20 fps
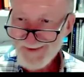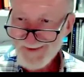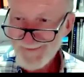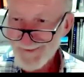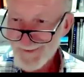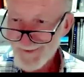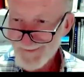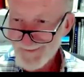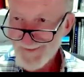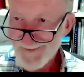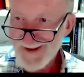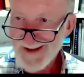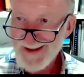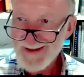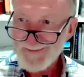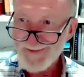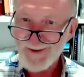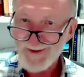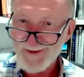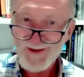be four or
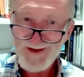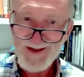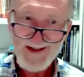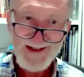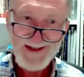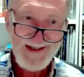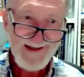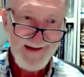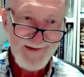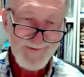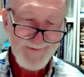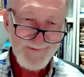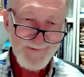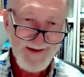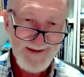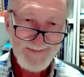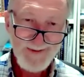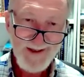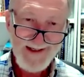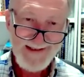five long.
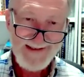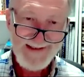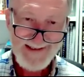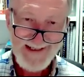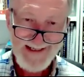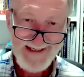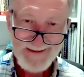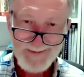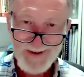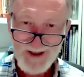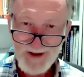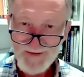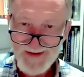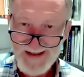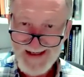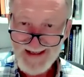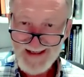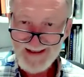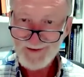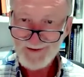Flea bites tend to be on
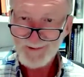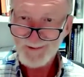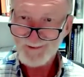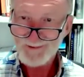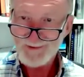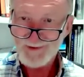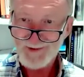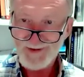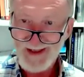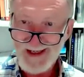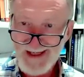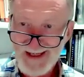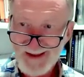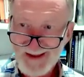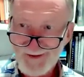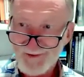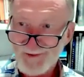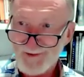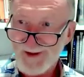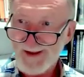the ankles and
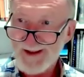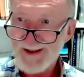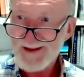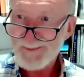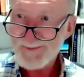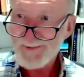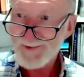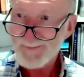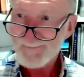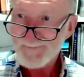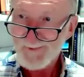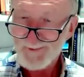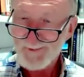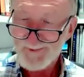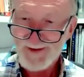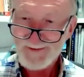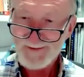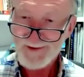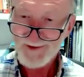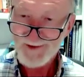hands or arms,
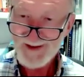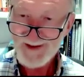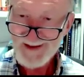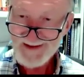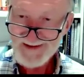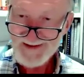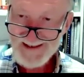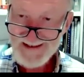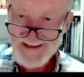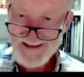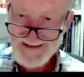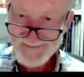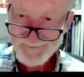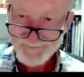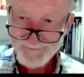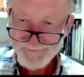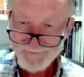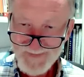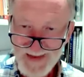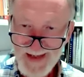where they've got access,
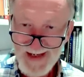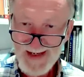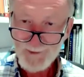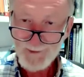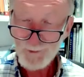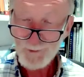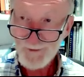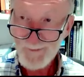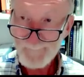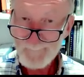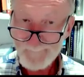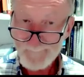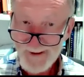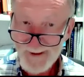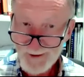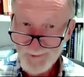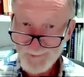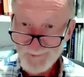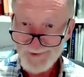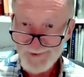and or the
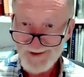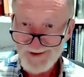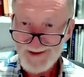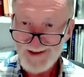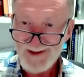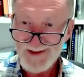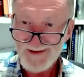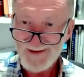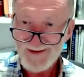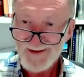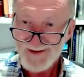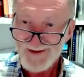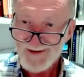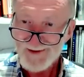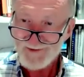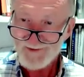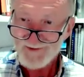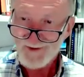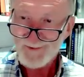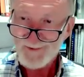belt line.
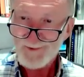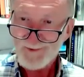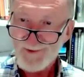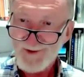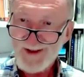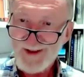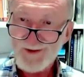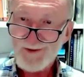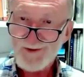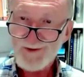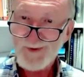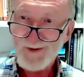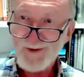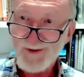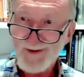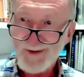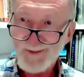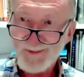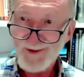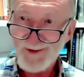So three or more
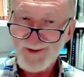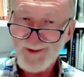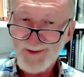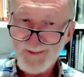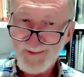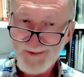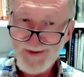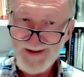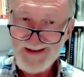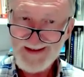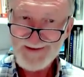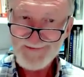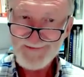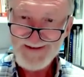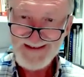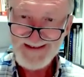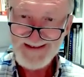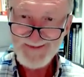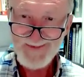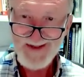in a row, think of
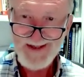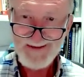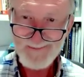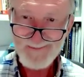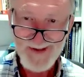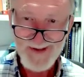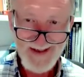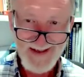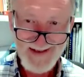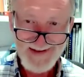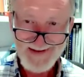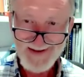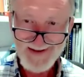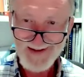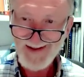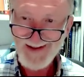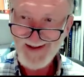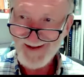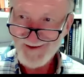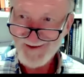something biting,
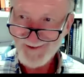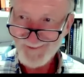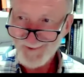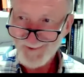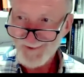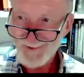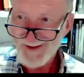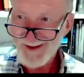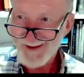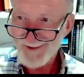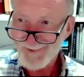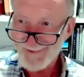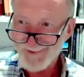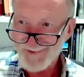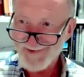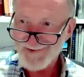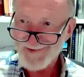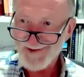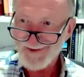and you can rule out all these